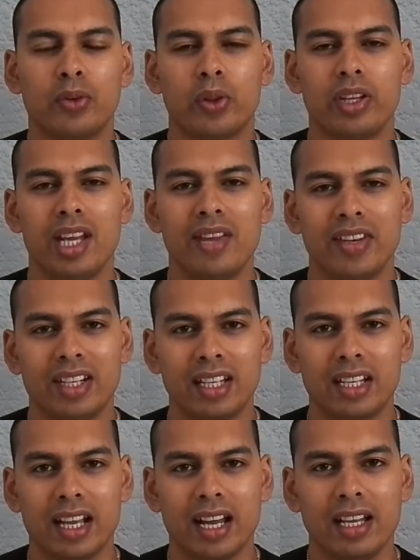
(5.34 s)
the Everyday
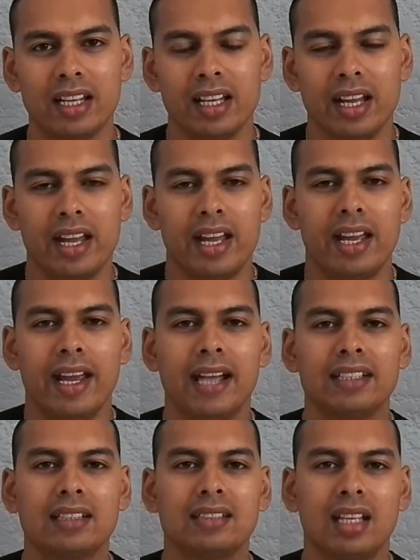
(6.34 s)
Guy. As
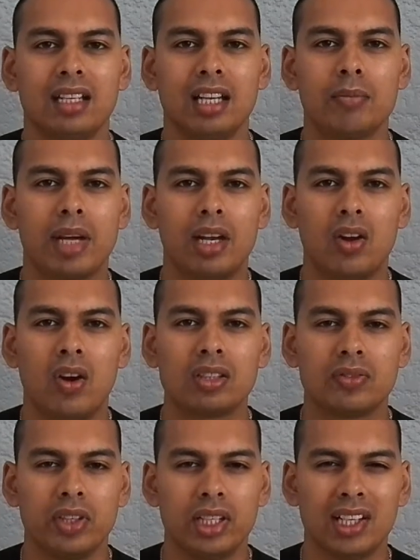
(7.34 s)
I said in my last
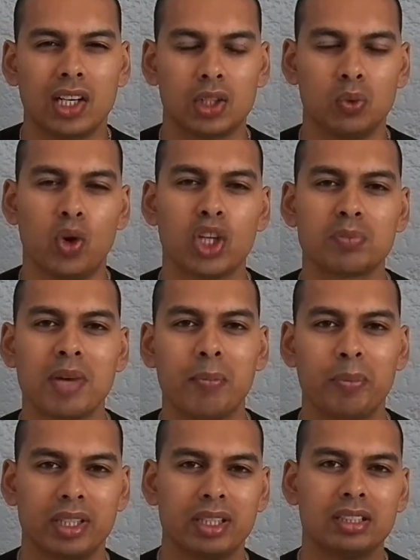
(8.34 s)
video, it was my
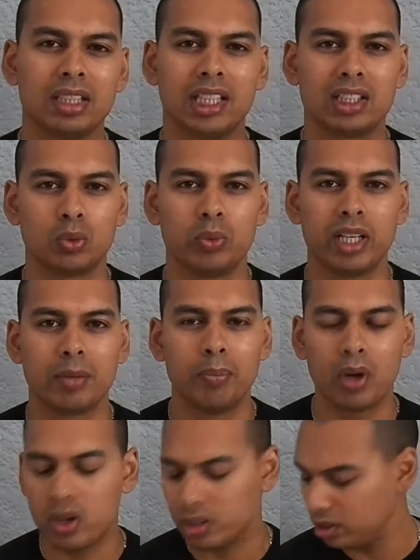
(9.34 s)
birthday this week
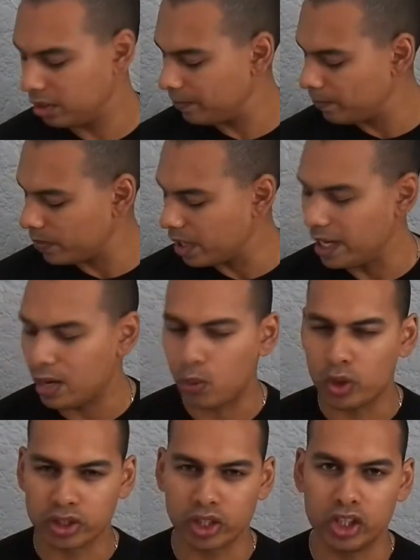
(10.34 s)
past, and I
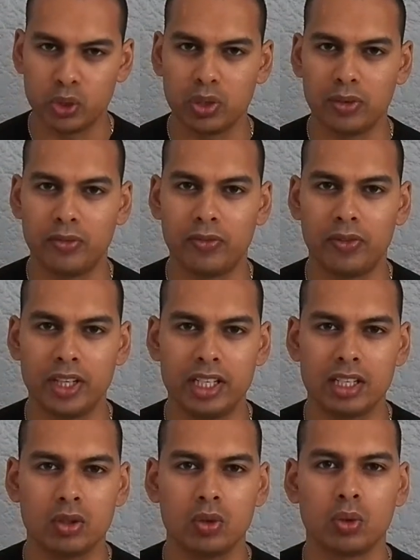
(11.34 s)
was going to do a
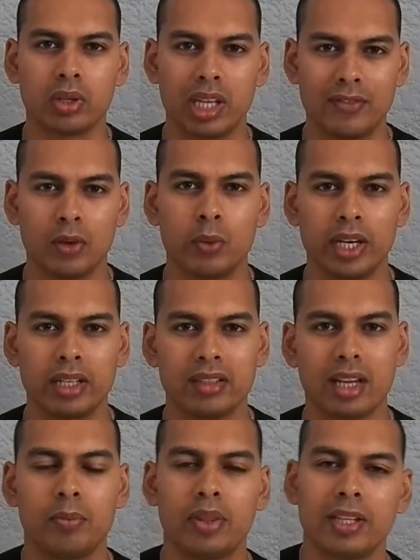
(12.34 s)
video giveaway
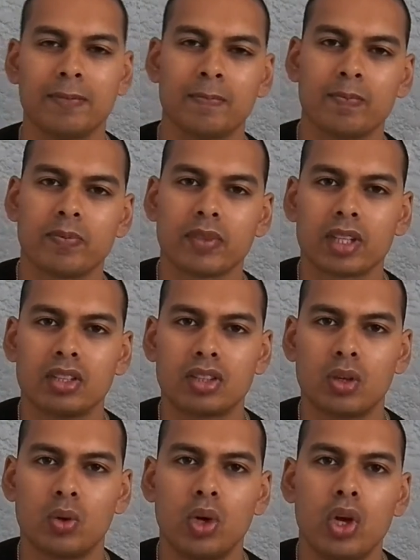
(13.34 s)
type thing. So